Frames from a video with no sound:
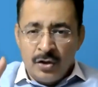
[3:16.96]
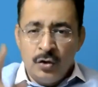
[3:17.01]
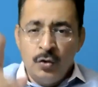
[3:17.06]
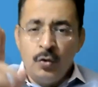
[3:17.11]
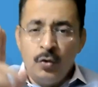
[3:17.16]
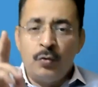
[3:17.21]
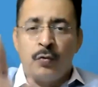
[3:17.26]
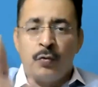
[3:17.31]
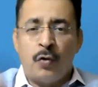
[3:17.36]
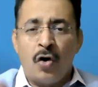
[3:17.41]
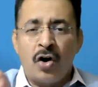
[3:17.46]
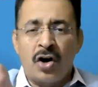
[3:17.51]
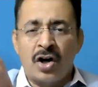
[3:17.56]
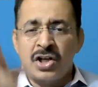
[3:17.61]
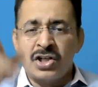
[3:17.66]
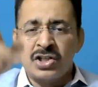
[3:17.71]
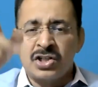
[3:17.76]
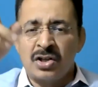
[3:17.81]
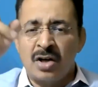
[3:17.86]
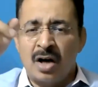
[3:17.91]
you
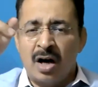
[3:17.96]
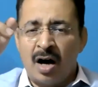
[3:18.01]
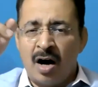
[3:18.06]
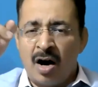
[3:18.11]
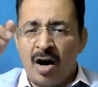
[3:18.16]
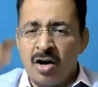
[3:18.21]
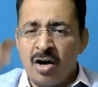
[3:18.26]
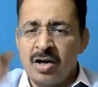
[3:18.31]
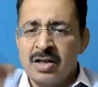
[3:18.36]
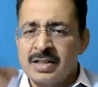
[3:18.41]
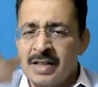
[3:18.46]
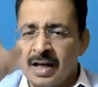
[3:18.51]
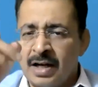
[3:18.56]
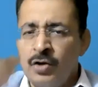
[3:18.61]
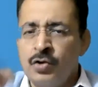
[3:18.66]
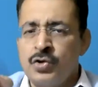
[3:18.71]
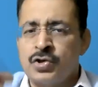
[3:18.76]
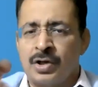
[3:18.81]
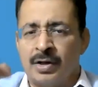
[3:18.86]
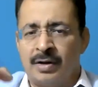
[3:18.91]
focus on
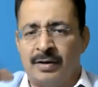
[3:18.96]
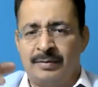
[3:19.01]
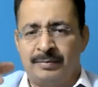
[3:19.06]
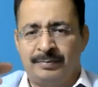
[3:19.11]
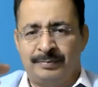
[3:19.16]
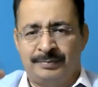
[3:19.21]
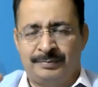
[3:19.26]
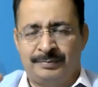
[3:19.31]
solution.